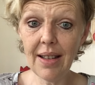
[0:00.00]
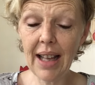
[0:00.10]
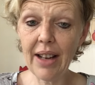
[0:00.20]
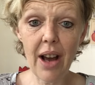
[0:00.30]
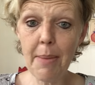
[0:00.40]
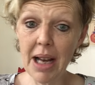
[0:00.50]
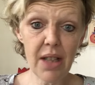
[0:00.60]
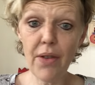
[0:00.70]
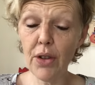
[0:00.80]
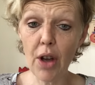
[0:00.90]
like a
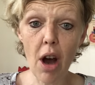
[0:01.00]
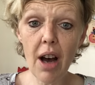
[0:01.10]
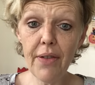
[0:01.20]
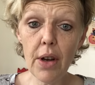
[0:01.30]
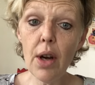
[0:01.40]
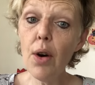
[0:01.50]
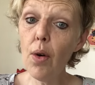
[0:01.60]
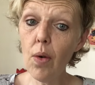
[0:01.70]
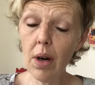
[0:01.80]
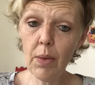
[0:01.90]
mask falls off,
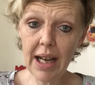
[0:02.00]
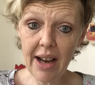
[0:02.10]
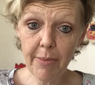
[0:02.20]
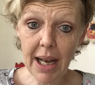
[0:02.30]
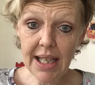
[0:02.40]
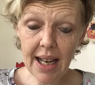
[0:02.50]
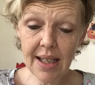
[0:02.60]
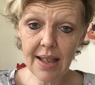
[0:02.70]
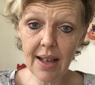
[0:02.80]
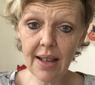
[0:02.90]
or when I have my
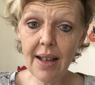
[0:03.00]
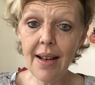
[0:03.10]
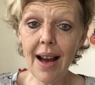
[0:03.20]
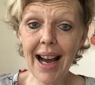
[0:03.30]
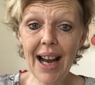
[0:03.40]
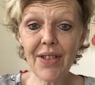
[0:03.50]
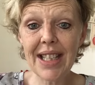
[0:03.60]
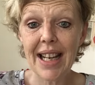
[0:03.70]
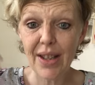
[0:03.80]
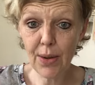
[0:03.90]
test done, I have to
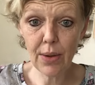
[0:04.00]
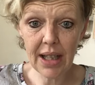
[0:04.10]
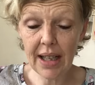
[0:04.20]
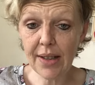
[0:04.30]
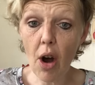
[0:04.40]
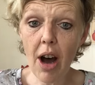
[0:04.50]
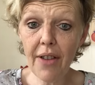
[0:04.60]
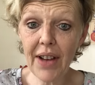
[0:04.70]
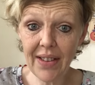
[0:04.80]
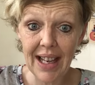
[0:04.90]
take certain things
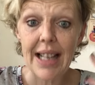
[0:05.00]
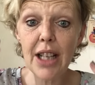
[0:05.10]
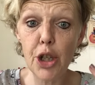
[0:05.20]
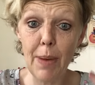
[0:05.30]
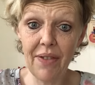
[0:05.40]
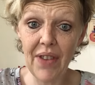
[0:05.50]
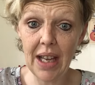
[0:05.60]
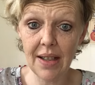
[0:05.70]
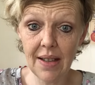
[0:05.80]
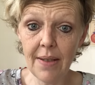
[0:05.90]
off and then I touch my
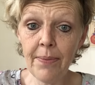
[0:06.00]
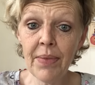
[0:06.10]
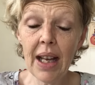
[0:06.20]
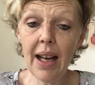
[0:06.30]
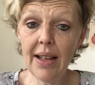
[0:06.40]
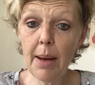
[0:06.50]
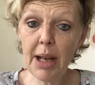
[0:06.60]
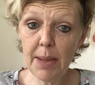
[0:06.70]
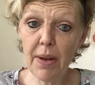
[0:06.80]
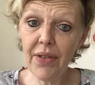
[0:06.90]
face. And that
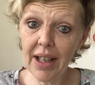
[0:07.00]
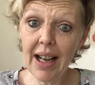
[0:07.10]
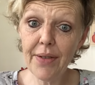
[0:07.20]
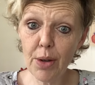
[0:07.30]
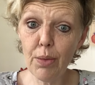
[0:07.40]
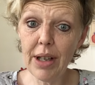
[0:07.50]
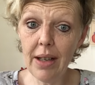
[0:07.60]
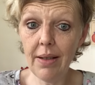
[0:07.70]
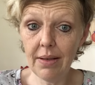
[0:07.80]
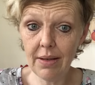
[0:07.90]
makes me feel like I have
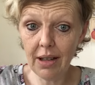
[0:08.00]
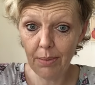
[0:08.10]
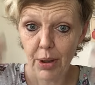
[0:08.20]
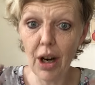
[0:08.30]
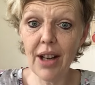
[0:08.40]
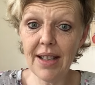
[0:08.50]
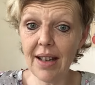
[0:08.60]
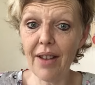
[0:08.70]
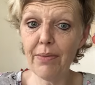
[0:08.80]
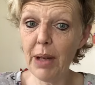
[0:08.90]
to put on
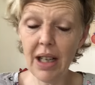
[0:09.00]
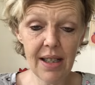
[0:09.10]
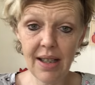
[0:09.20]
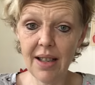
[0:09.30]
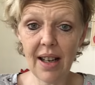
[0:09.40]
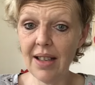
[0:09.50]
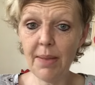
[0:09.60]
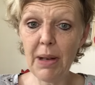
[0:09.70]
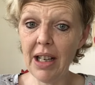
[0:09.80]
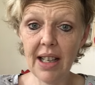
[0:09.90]
stuff because it's
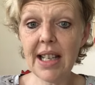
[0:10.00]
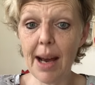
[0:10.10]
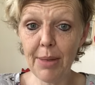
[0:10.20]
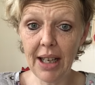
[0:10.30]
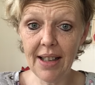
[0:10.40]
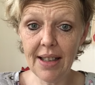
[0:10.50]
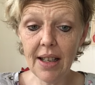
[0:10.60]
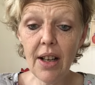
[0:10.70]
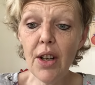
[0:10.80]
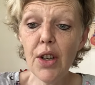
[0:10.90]
being contaminated.
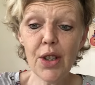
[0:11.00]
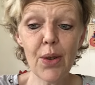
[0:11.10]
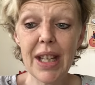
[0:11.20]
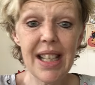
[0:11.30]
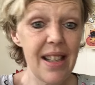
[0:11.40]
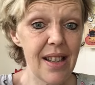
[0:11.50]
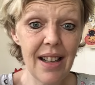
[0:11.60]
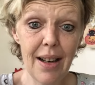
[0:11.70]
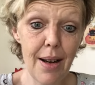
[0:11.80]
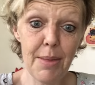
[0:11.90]
So this is
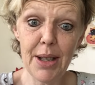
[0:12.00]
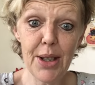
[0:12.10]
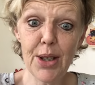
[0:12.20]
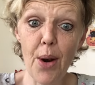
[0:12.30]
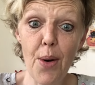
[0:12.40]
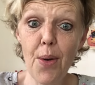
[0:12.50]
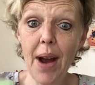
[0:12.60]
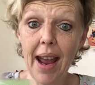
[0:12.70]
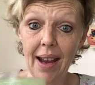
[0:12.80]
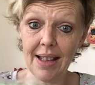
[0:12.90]
gonna come in so
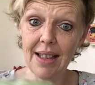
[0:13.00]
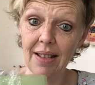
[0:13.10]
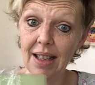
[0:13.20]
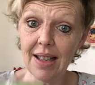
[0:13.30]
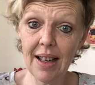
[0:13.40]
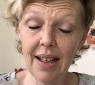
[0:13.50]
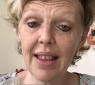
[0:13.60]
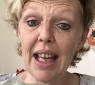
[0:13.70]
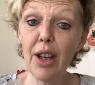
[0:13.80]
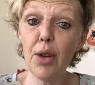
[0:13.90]
handy, Lisa.
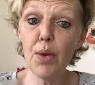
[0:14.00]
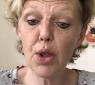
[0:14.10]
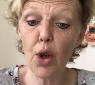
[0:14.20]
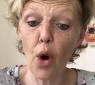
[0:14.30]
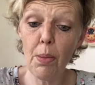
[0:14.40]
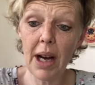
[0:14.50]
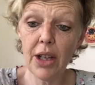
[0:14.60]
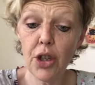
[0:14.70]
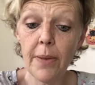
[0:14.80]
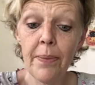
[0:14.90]
Thank you so
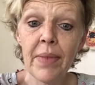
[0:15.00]
much.